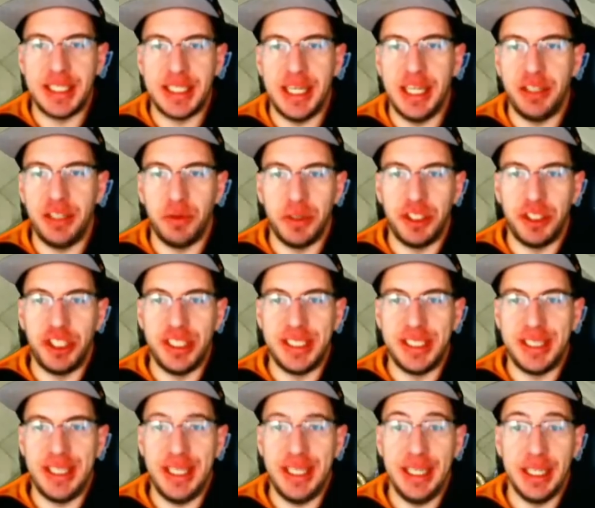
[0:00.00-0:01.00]
stage, which
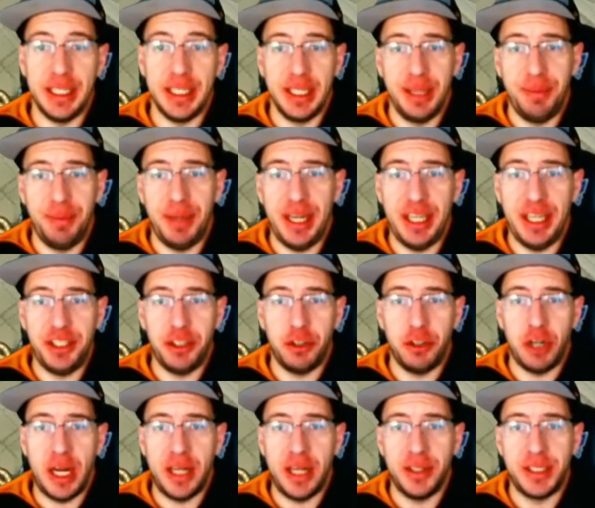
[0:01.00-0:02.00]
is the elimination
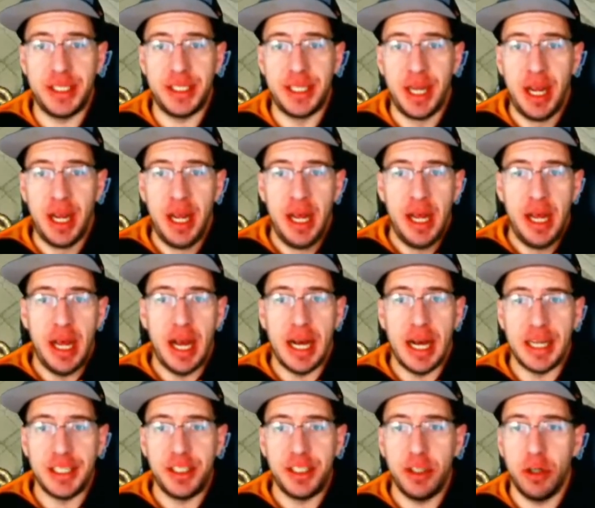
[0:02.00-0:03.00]
rounds.
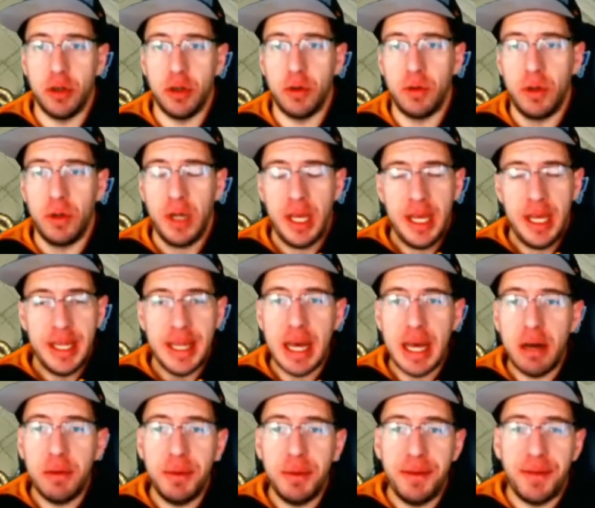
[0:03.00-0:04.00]
So that
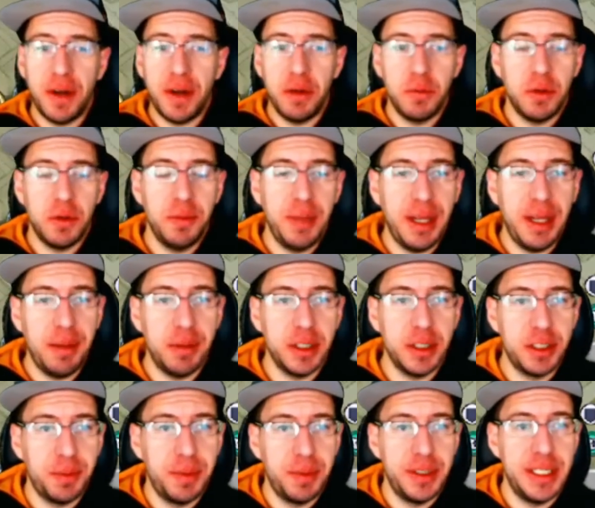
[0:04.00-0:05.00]
will be fun. We'll be able
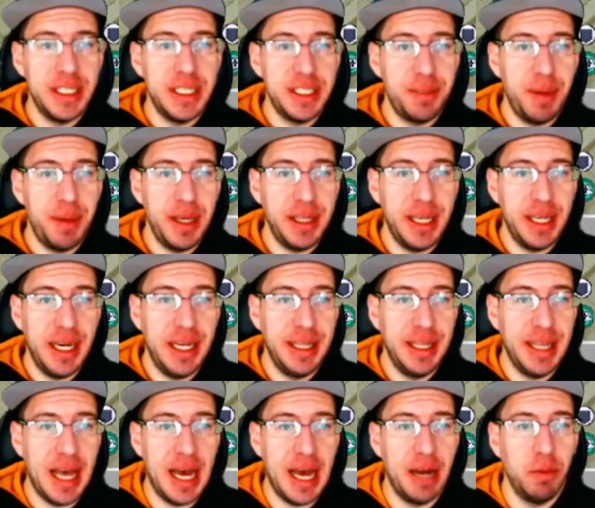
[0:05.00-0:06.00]
to participate in
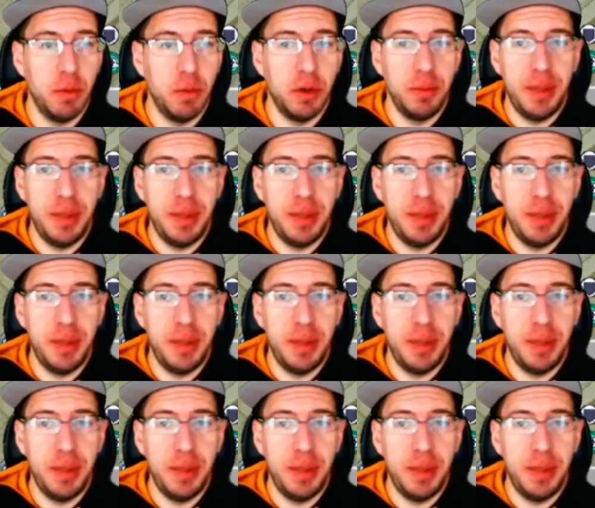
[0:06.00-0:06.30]
that. We'll